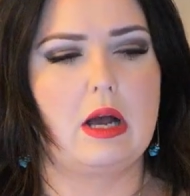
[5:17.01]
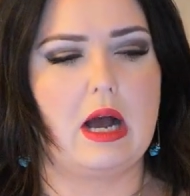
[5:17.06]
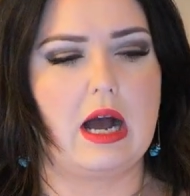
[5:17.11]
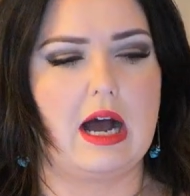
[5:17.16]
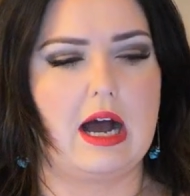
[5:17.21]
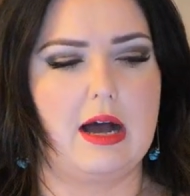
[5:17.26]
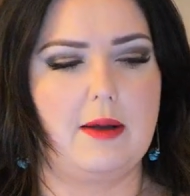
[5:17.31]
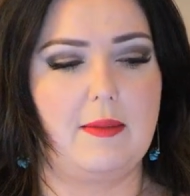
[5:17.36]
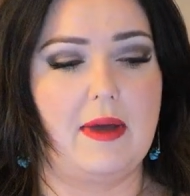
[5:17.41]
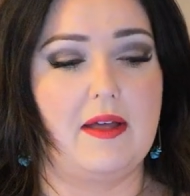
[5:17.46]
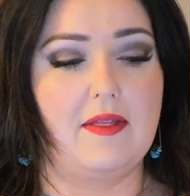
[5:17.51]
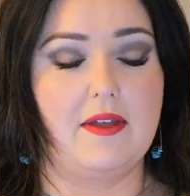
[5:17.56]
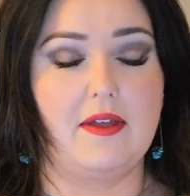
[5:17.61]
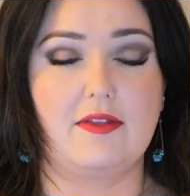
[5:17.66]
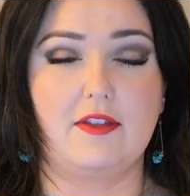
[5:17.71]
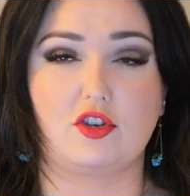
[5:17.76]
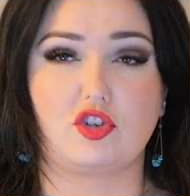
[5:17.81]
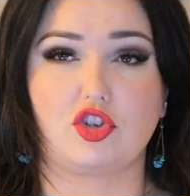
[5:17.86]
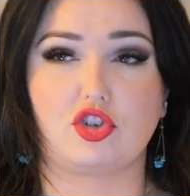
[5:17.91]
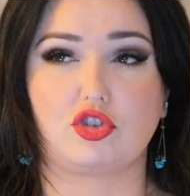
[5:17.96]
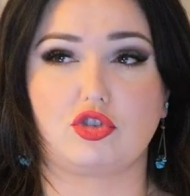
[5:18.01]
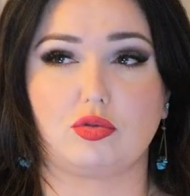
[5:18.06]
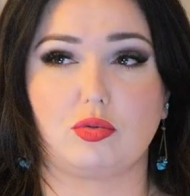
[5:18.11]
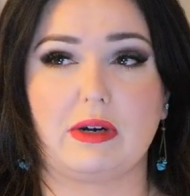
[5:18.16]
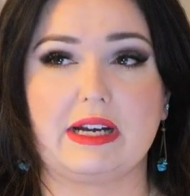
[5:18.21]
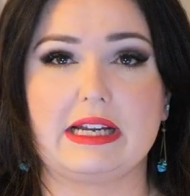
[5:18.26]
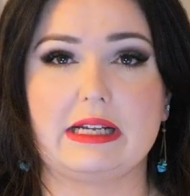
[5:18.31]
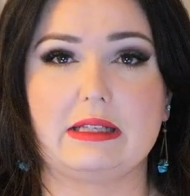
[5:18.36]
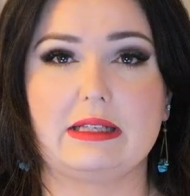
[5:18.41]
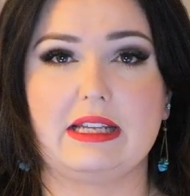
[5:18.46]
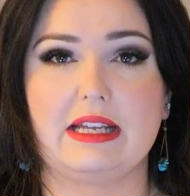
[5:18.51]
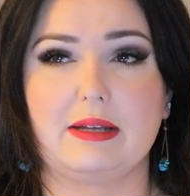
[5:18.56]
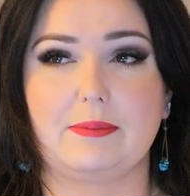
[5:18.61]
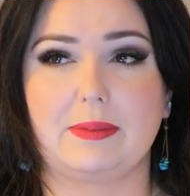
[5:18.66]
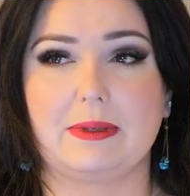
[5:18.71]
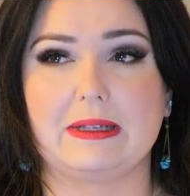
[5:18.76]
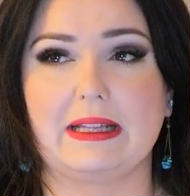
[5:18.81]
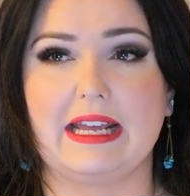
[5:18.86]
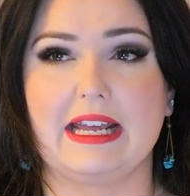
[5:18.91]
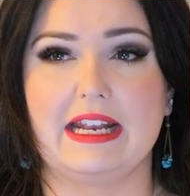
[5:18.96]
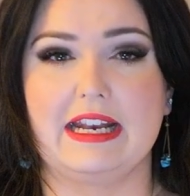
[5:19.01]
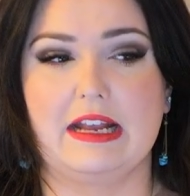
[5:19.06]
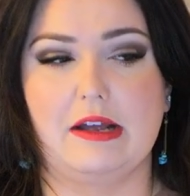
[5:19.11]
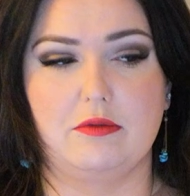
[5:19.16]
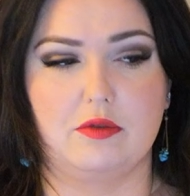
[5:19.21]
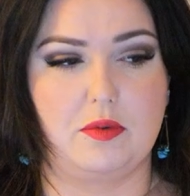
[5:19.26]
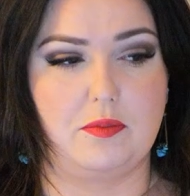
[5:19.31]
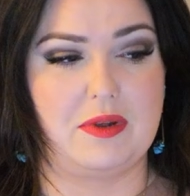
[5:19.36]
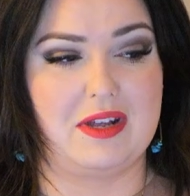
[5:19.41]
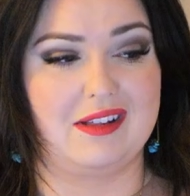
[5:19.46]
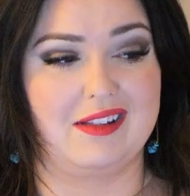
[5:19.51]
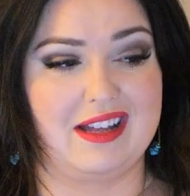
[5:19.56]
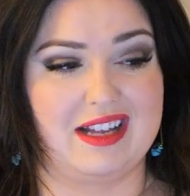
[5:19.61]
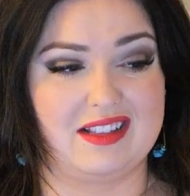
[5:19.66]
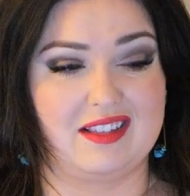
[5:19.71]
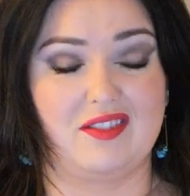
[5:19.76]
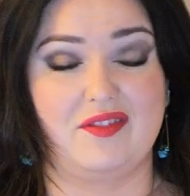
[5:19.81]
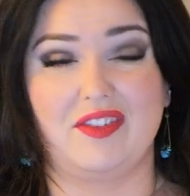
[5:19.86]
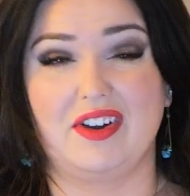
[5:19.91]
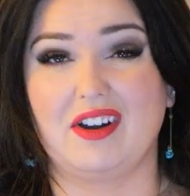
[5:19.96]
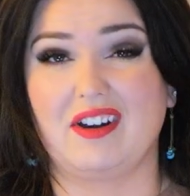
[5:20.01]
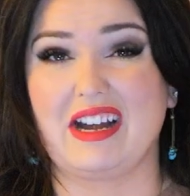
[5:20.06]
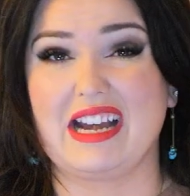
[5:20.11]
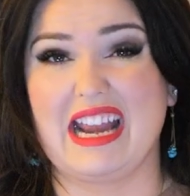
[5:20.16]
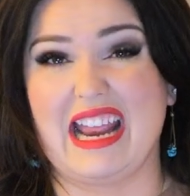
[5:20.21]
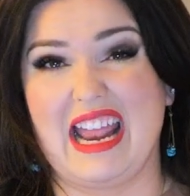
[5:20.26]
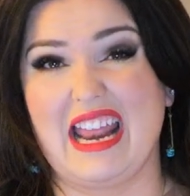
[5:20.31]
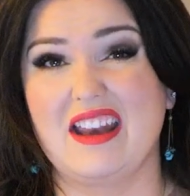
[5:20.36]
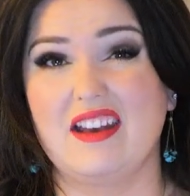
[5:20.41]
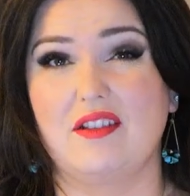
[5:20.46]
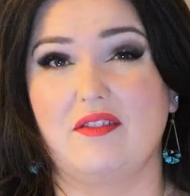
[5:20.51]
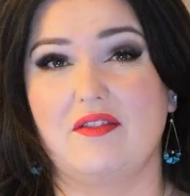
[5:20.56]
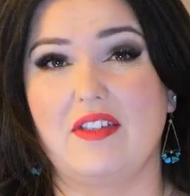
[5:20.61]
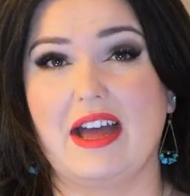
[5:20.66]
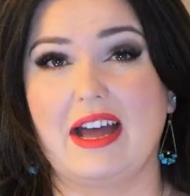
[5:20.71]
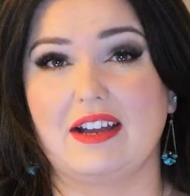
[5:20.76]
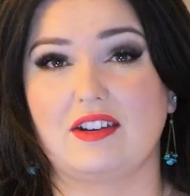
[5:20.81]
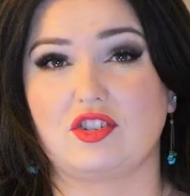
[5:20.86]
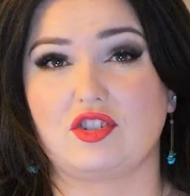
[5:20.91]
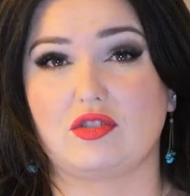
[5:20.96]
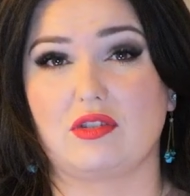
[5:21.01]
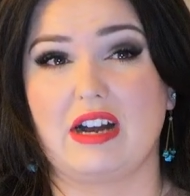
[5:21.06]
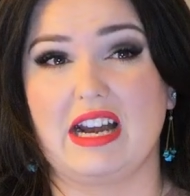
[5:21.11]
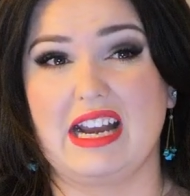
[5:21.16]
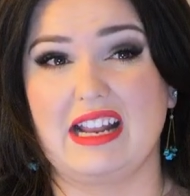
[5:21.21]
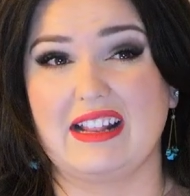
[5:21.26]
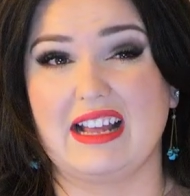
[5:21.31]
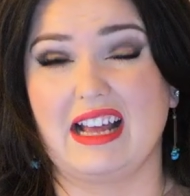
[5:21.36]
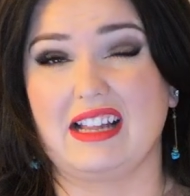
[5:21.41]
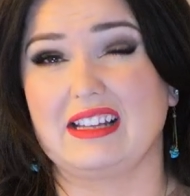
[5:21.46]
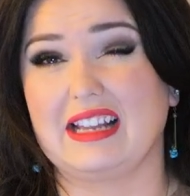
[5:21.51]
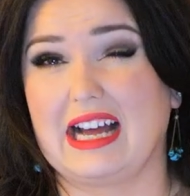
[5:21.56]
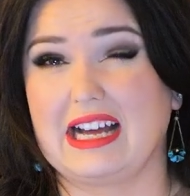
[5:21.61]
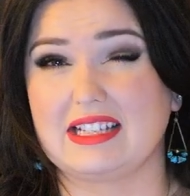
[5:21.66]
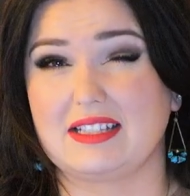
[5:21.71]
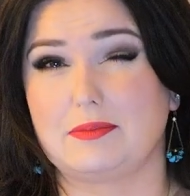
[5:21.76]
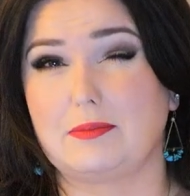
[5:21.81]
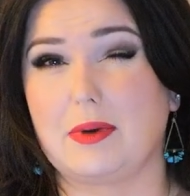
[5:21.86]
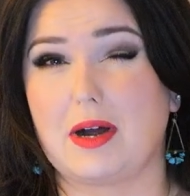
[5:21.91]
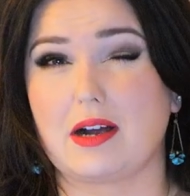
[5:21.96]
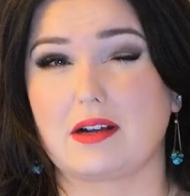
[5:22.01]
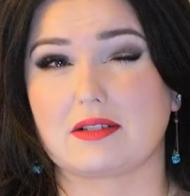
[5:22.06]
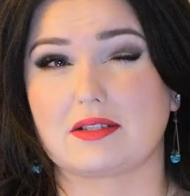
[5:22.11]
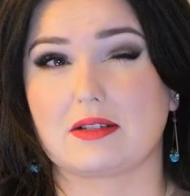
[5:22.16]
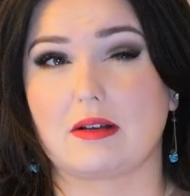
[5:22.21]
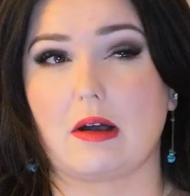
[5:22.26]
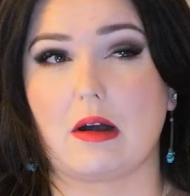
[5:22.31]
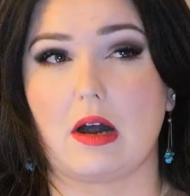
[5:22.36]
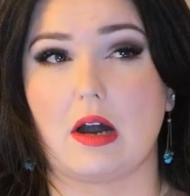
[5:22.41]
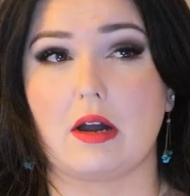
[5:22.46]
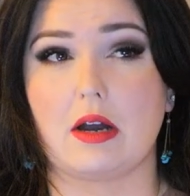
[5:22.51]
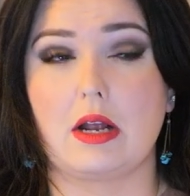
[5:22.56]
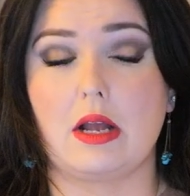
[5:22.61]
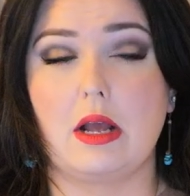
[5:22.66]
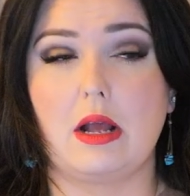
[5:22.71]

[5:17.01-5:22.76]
And then the trailing planet would be like the very end of that train, that last boxcar